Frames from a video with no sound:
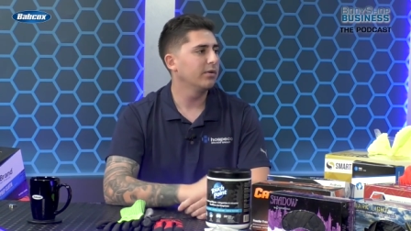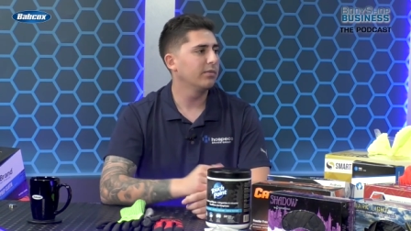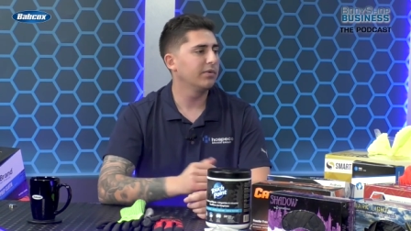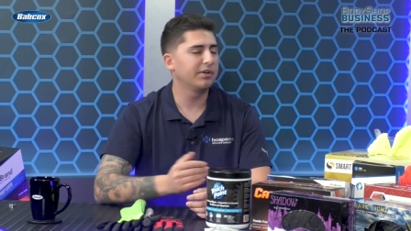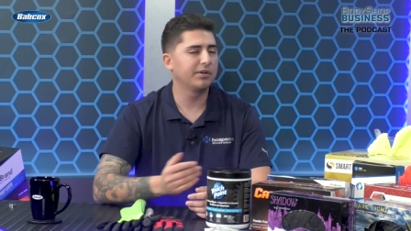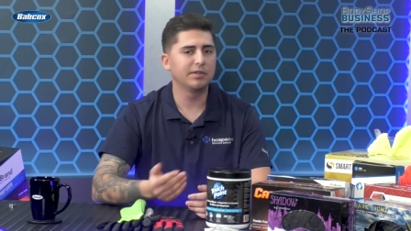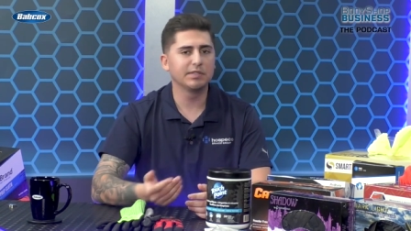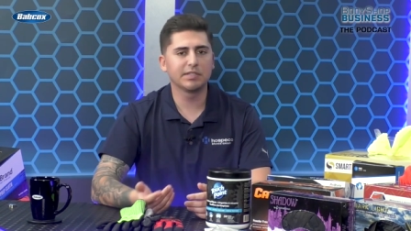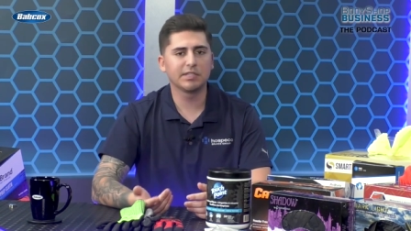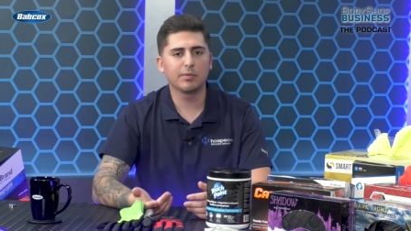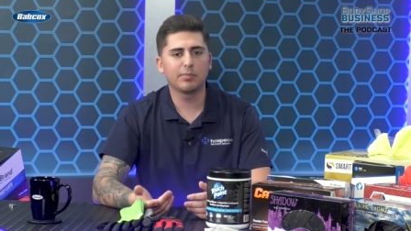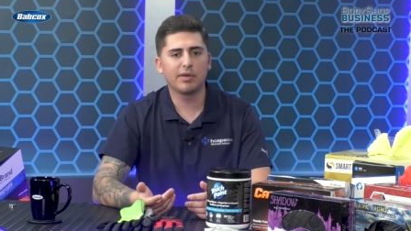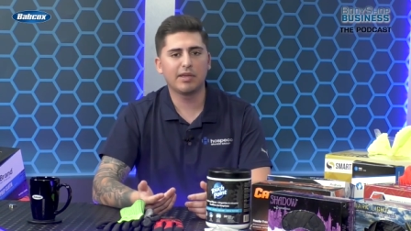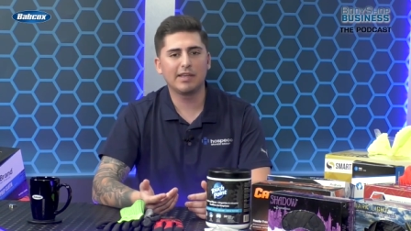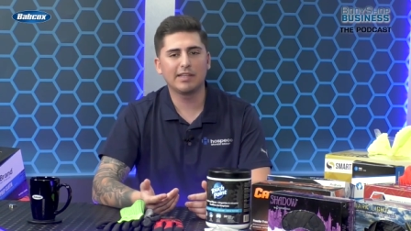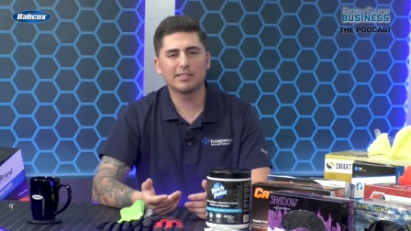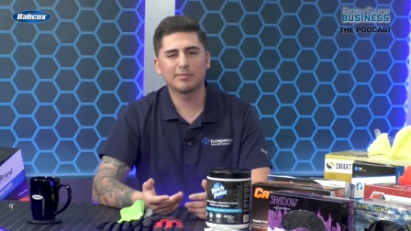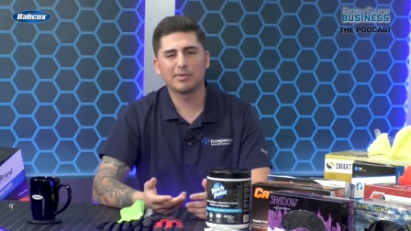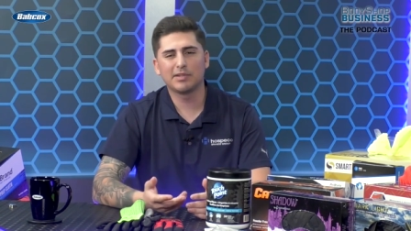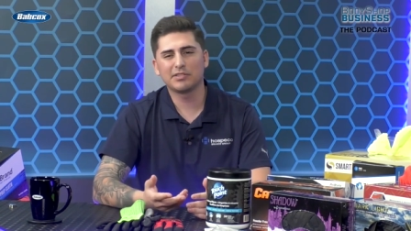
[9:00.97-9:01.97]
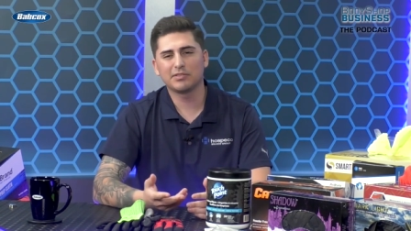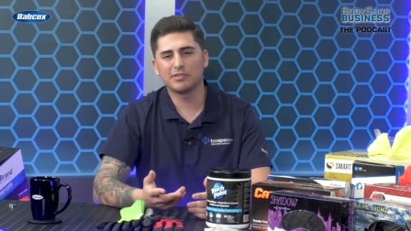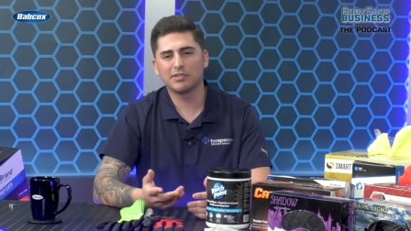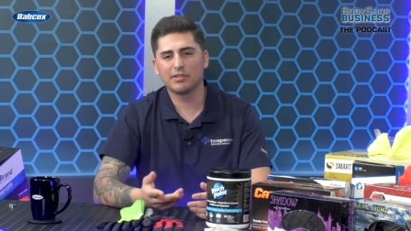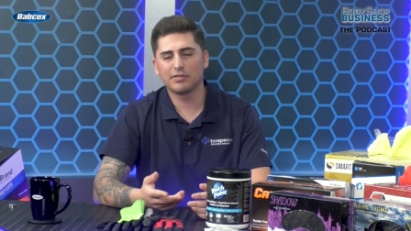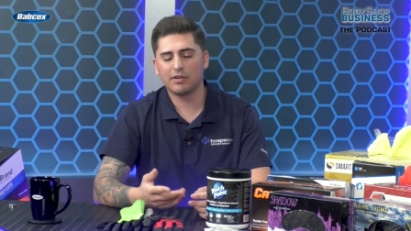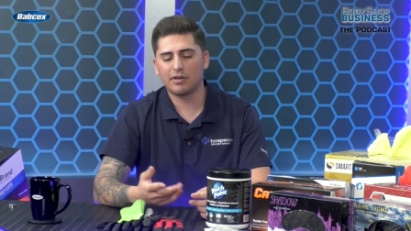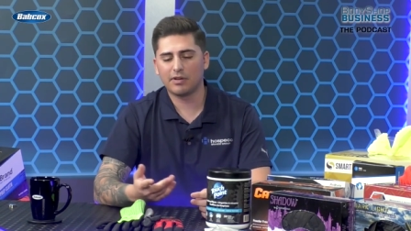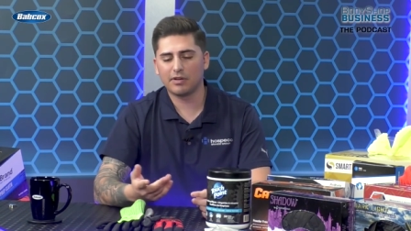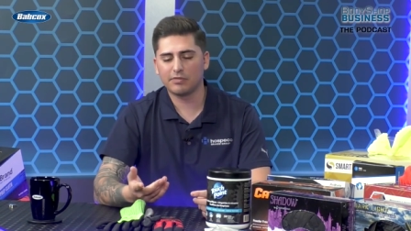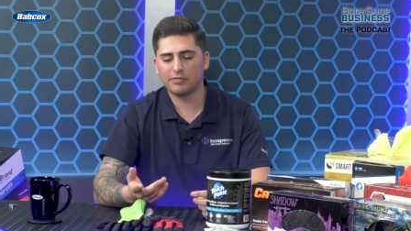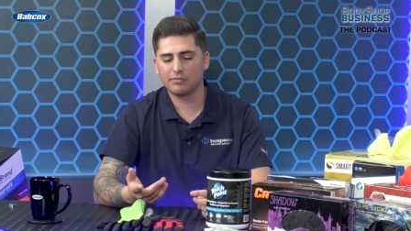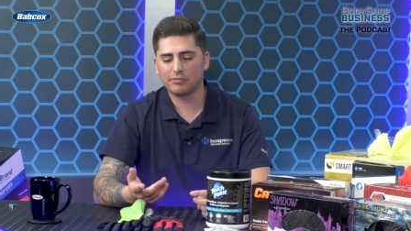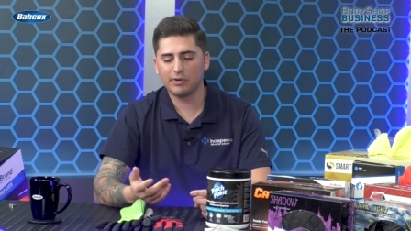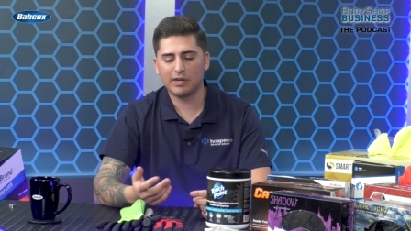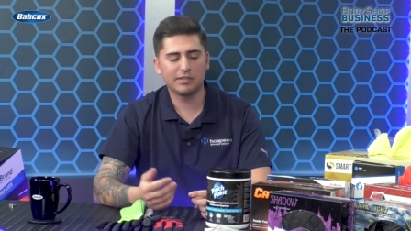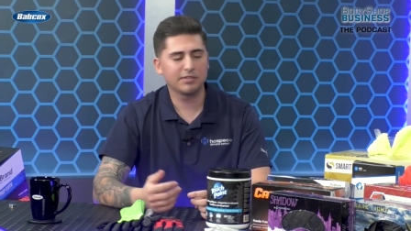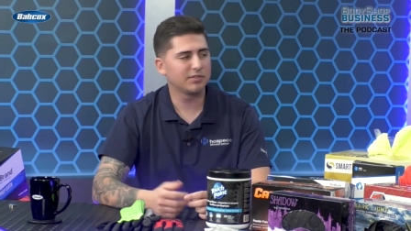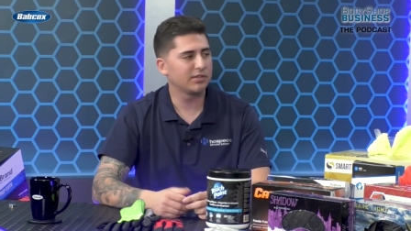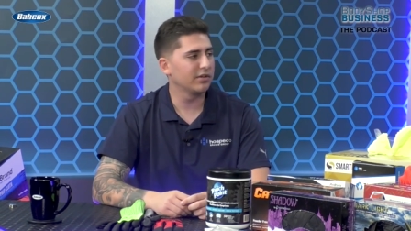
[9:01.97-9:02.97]
When you're using a paint, especially on a
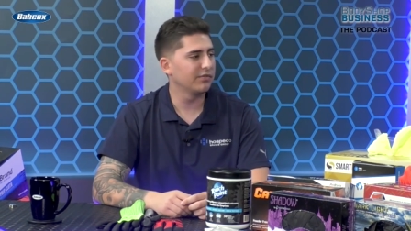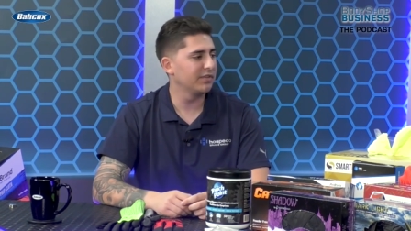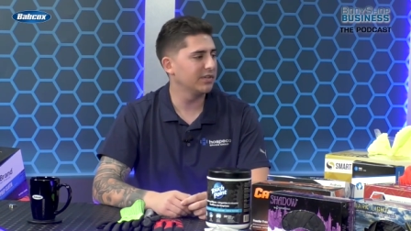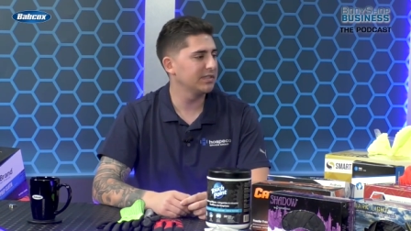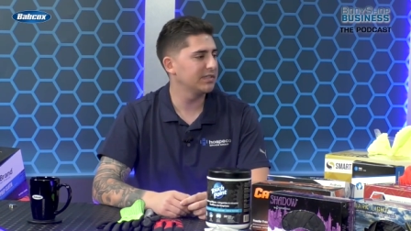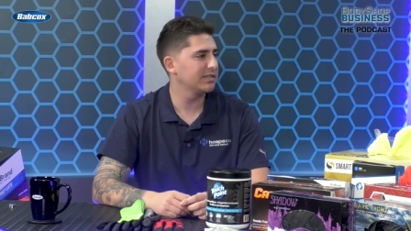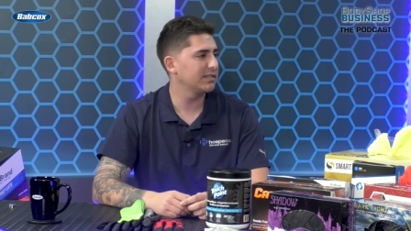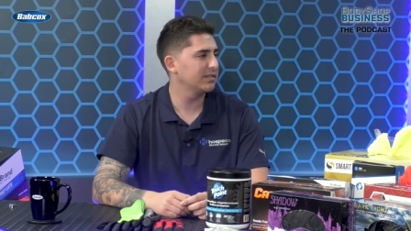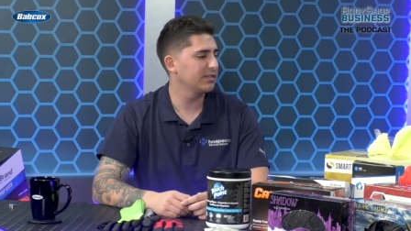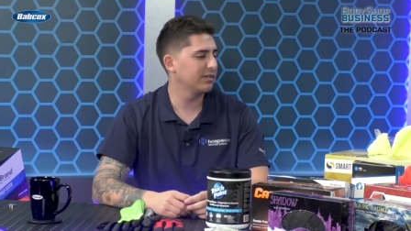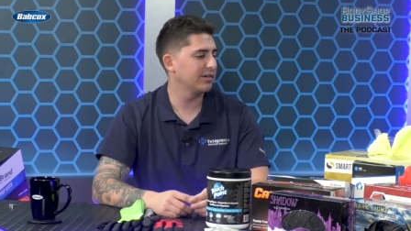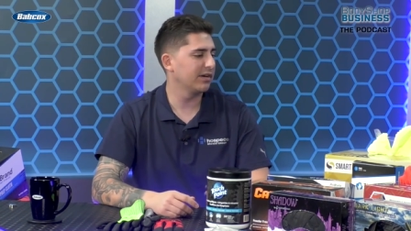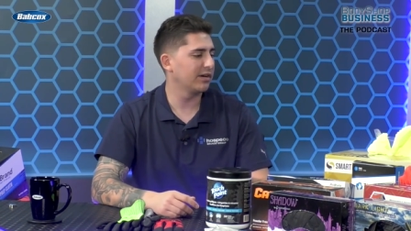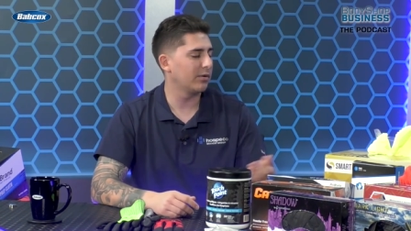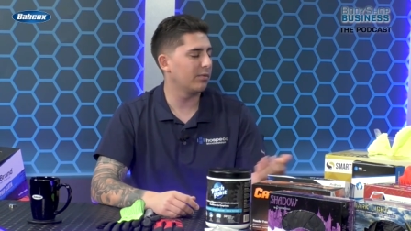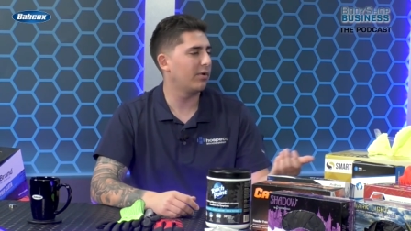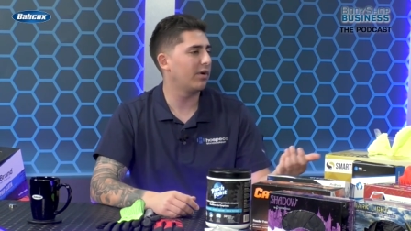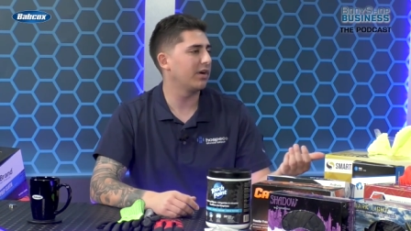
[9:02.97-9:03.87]
fresh surface, you're going to